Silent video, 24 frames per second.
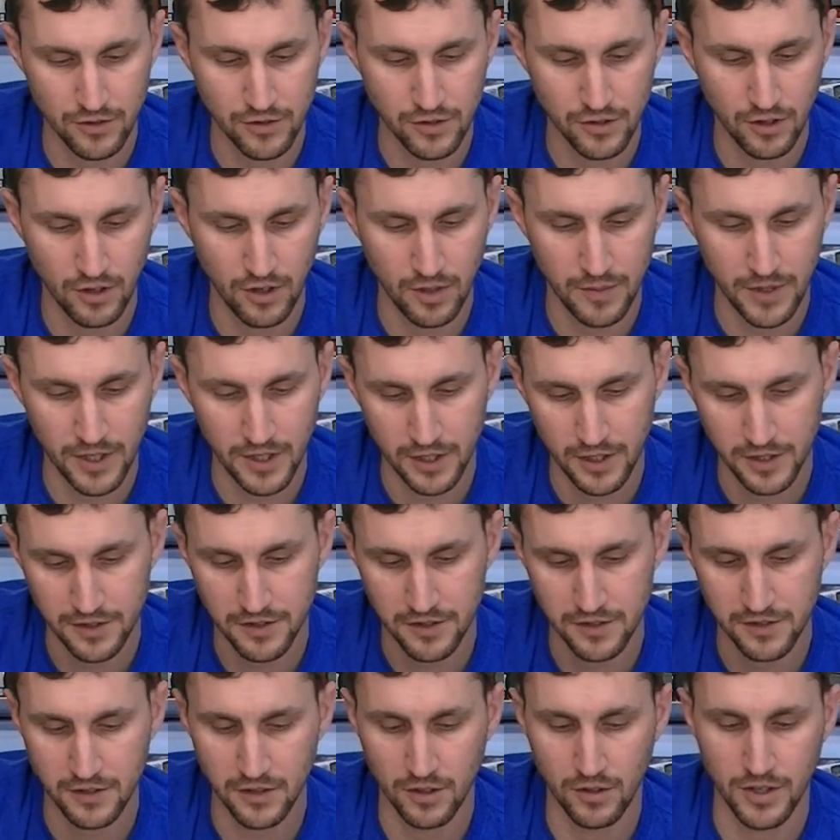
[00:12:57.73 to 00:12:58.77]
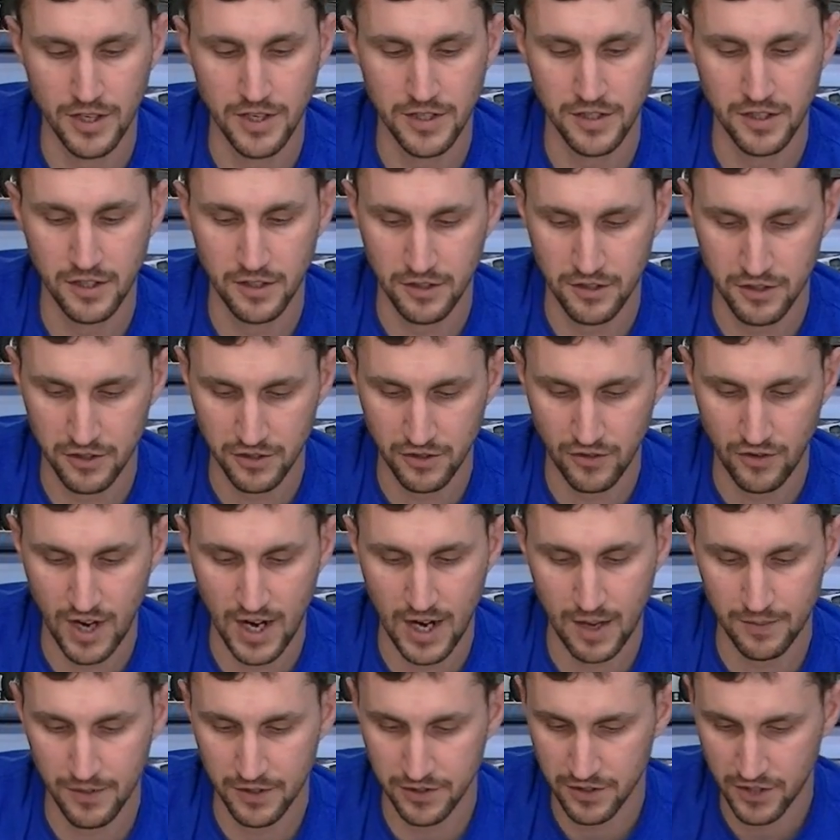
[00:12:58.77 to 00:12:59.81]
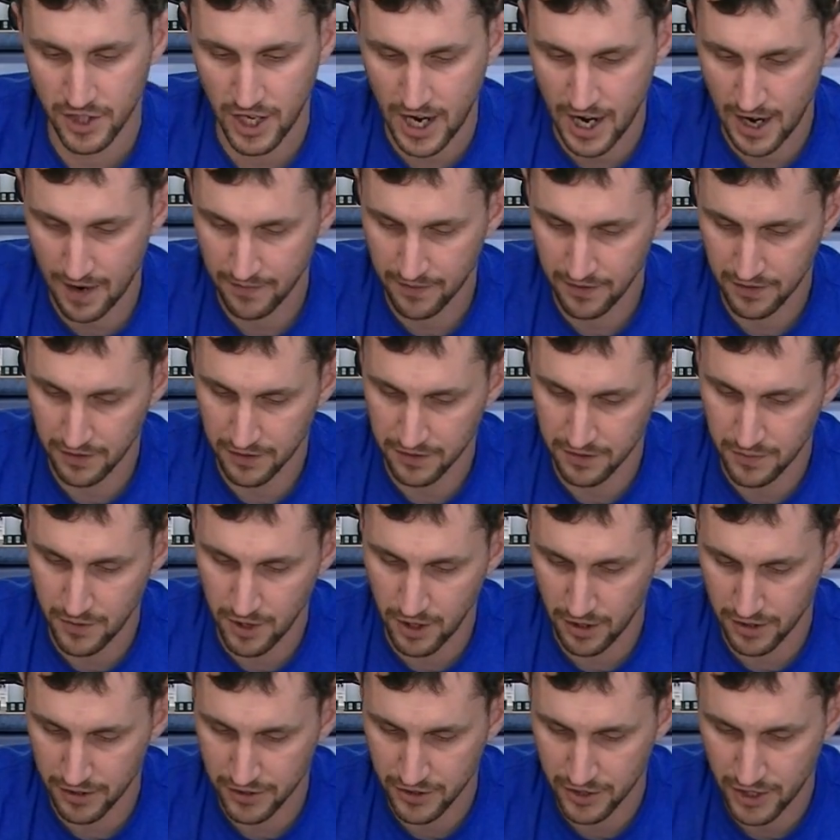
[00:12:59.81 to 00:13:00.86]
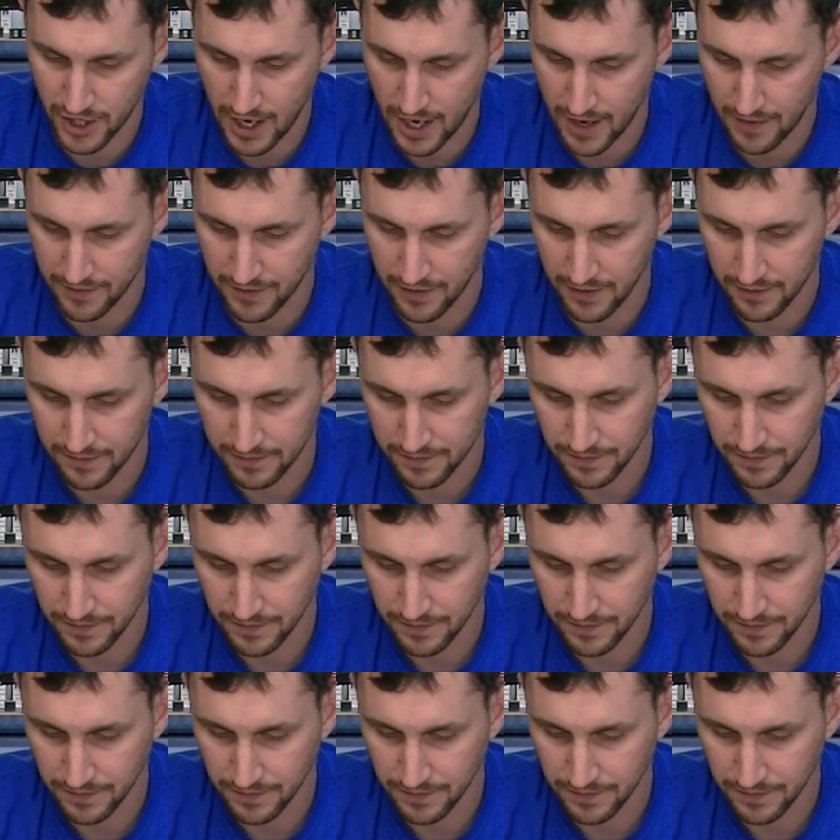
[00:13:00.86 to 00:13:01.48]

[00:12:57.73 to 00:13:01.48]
So, I mean, this is so easy. You just grab the shaft, the smallest shaft,